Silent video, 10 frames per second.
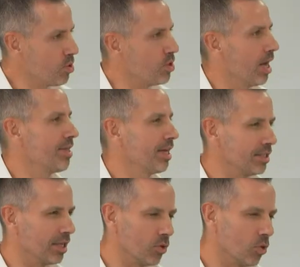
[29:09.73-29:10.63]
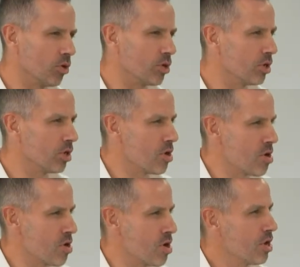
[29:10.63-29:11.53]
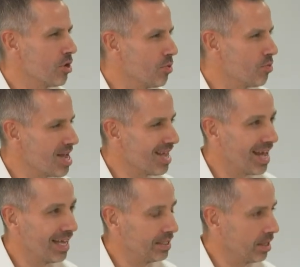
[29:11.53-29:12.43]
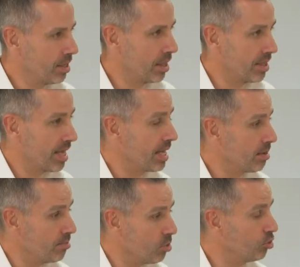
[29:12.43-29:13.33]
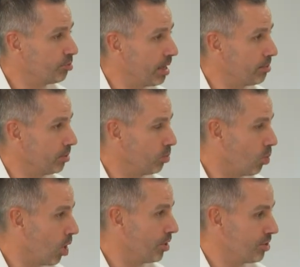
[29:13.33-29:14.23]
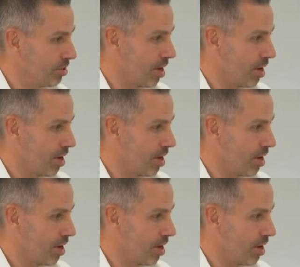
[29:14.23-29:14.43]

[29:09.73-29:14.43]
think as you get older, you realise that the thing that most people want